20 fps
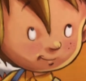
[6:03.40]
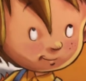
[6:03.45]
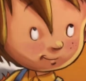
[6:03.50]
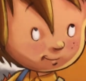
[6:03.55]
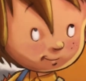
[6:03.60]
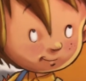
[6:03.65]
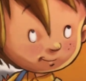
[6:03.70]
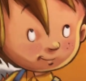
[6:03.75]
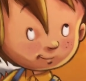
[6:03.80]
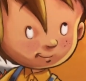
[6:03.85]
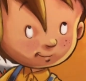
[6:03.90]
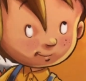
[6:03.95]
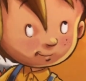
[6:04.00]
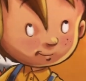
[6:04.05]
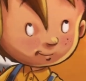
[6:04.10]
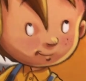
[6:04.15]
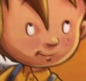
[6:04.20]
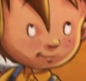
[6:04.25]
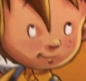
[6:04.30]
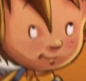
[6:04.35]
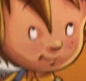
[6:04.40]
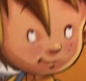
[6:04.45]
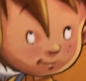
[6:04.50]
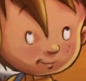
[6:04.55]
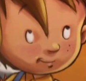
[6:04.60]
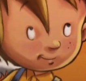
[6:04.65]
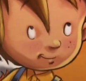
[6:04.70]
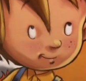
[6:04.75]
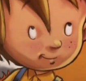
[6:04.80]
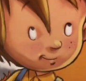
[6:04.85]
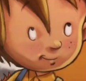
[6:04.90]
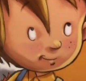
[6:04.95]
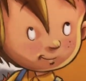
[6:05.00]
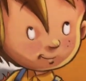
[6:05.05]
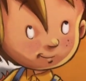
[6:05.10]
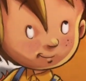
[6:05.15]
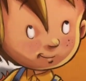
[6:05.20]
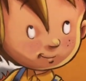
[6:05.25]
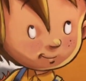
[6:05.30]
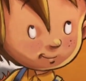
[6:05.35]
I pray
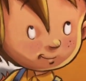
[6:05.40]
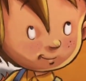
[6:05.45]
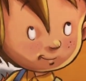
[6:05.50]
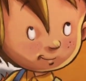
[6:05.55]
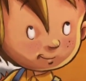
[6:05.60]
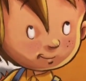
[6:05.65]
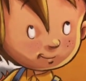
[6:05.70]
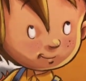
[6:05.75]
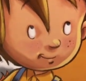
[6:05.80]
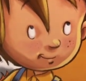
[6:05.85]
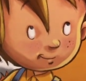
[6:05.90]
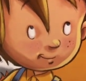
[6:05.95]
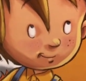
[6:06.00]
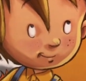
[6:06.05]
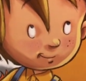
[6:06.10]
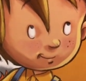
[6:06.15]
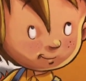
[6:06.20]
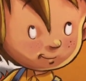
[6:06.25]
is fine.